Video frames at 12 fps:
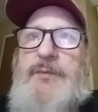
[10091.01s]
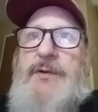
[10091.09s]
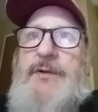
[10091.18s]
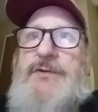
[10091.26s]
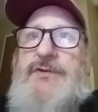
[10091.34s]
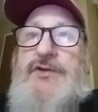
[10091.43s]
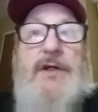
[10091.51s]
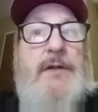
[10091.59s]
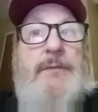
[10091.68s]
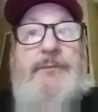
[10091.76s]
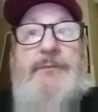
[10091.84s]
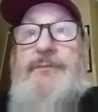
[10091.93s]
Pretty good
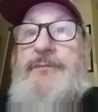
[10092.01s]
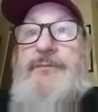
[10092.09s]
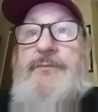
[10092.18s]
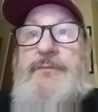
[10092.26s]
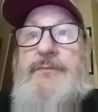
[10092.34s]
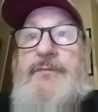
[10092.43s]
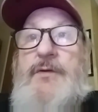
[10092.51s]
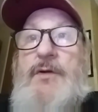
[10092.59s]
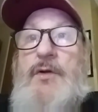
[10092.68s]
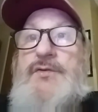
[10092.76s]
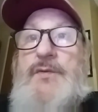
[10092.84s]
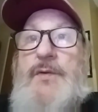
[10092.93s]
shape,
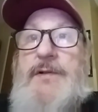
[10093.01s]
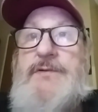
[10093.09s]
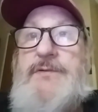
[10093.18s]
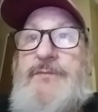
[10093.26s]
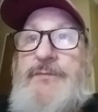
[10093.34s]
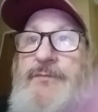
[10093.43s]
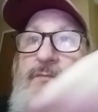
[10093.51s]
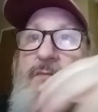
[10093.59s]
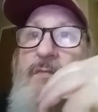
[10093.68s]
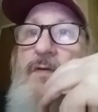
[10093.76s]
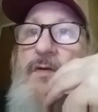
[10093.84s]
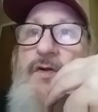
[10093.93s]
clothes-wise.
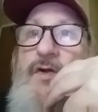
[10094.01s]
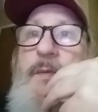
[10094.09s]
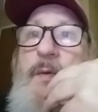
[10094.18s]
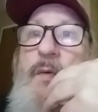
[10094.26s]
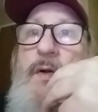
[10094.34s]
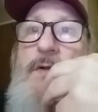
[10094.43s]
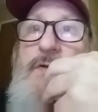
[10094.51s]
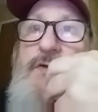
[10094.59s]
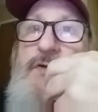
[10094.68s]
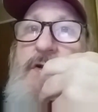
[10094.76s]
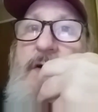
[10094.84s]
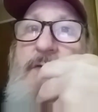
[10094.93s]
Could be
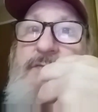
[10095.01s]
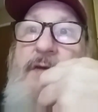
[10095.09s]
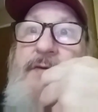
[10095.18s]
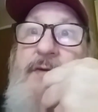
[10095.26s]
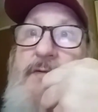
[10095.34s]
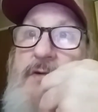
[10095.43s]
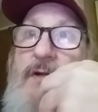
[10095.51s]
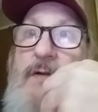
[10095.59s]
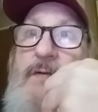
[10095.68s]
worse. Could have nothing,